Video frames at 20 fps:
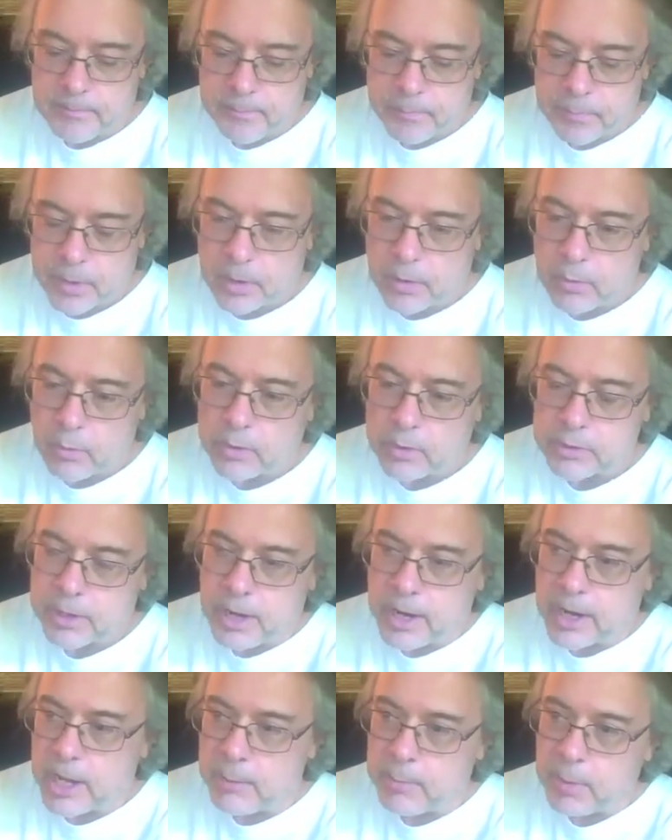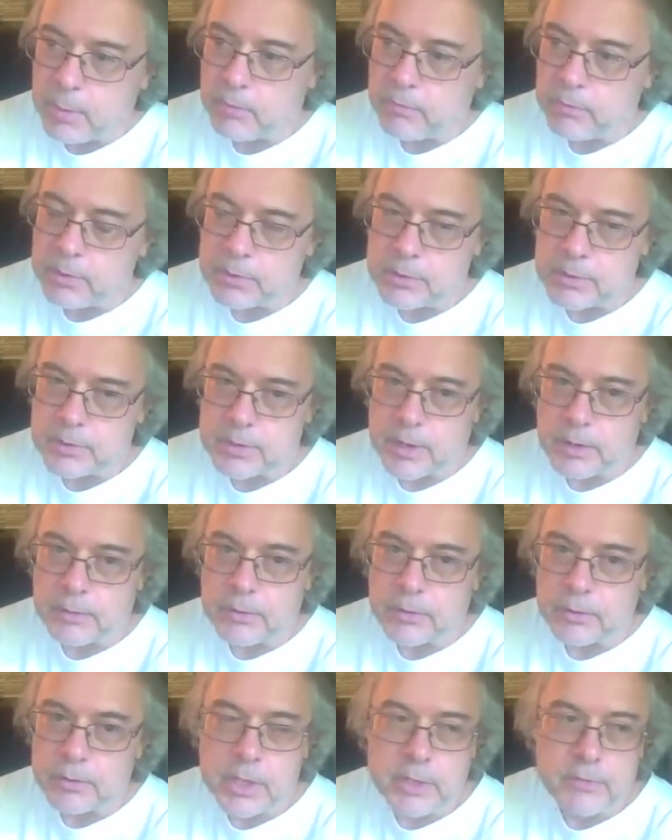uh, once again, I can't remember if this is
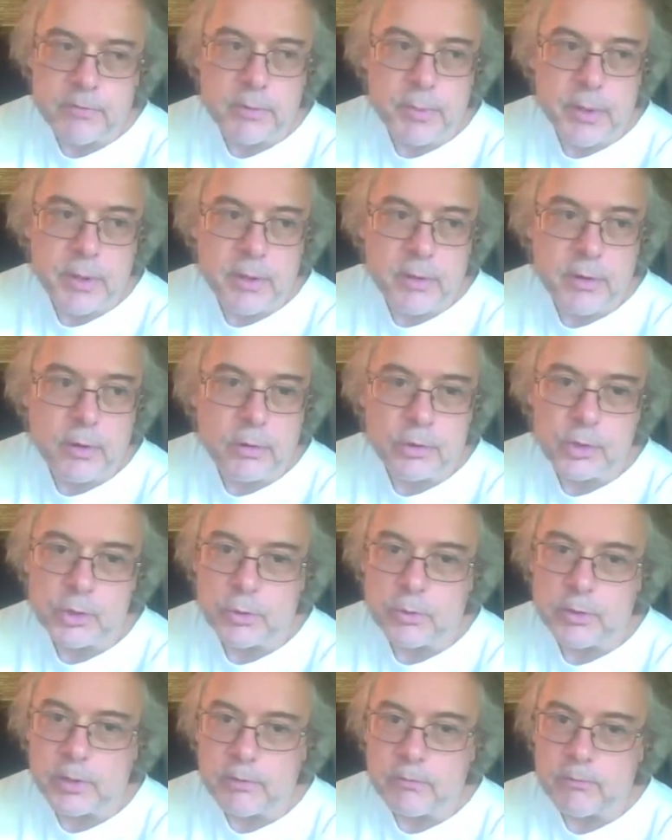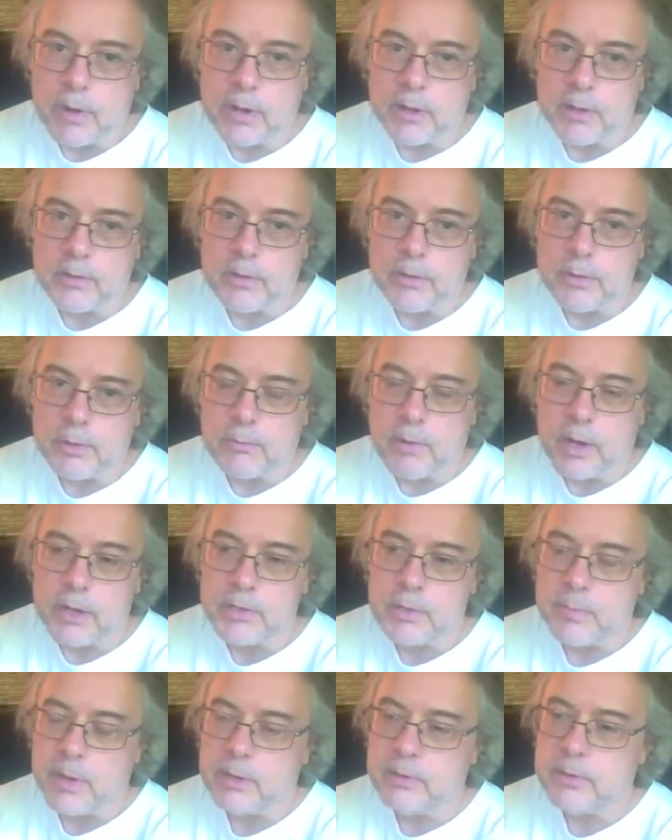either Stephen Pinker or Julian Rain that writes
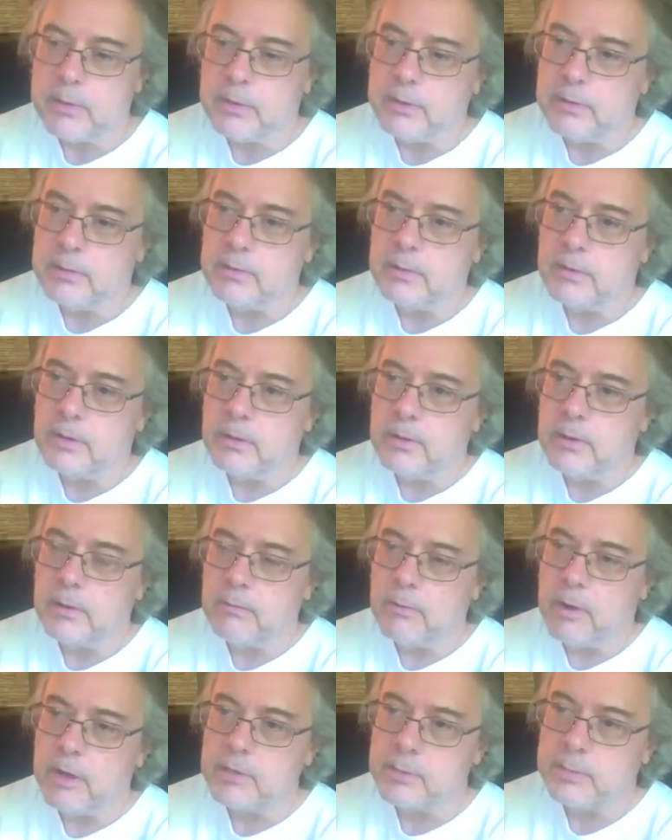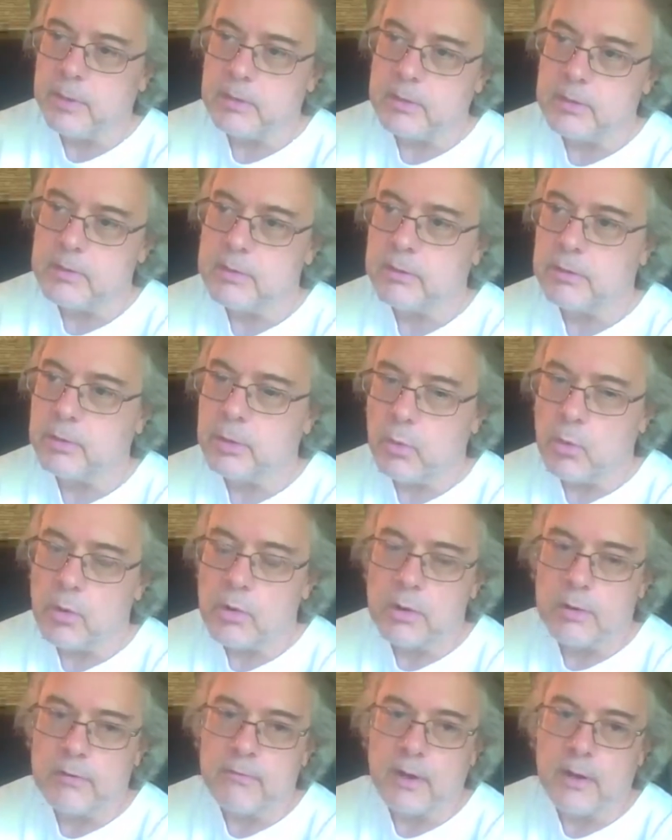about that and, uh, writes about this in their work
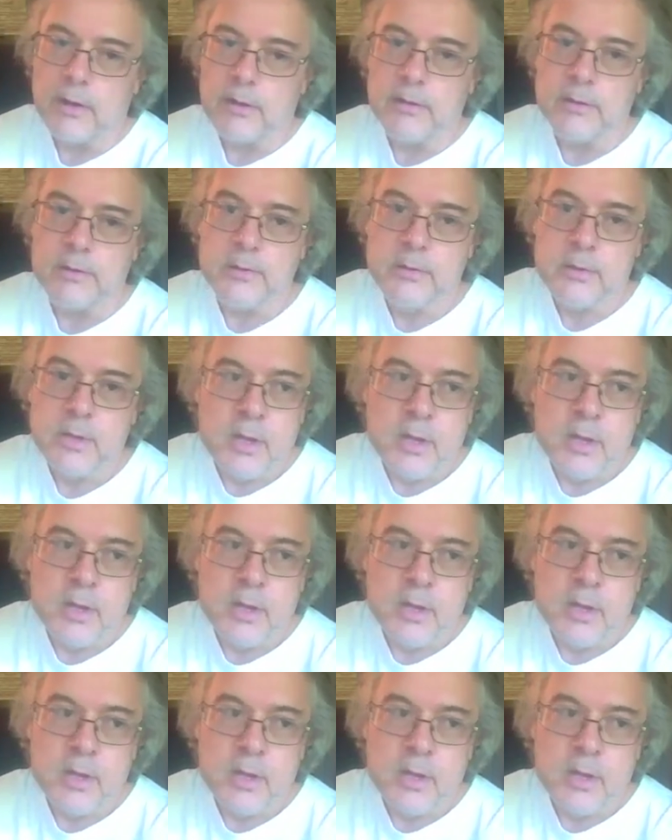on violence.